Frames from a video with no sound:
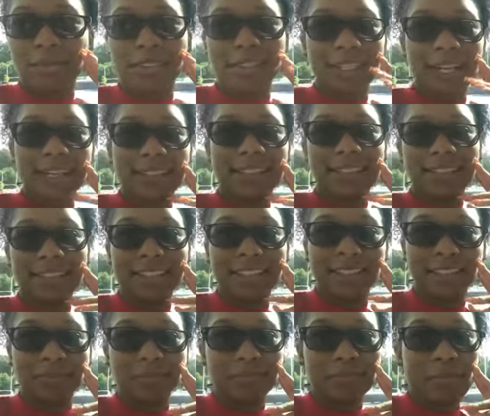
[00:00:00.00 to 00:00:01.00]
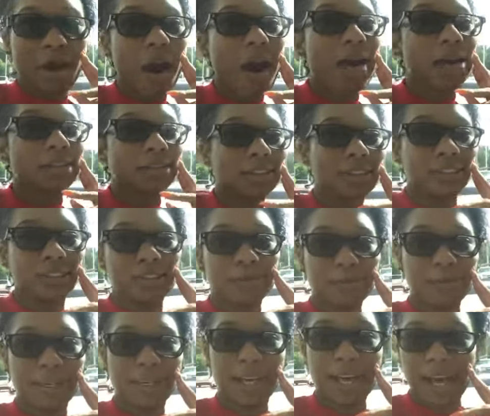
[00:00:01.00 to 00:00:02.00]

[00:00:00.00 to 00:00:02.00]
I'm excited to see it. Because it's going to be